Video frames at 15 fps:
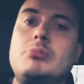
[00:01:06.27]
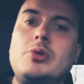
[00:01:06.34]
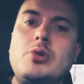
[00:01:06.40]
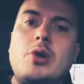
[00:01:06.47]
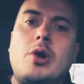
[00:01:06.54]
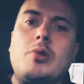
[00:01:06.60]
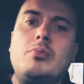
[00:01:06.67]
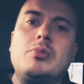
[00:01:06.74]

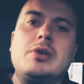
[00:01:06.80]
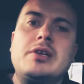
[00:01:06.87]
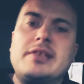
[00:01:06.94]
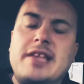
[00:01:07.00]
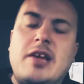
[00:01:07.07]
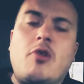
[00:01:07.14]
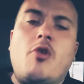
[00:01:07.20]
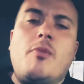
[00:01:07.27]
you know,
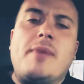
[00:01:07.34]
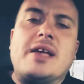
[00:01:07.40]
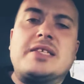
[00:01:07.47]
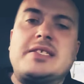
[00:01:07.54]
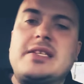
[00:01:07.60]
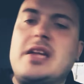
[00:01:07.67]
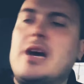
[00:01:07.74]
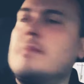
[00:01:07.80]
they gonna
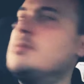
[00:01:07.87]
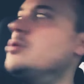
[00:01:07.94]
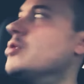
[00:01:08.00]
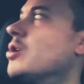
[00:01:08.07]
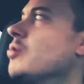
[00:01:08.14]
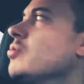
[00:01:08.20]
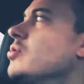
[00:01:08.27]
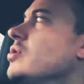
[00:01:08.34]
mess it up, you
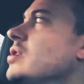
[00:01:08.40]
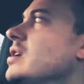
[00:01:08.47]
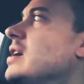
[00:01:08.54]
know.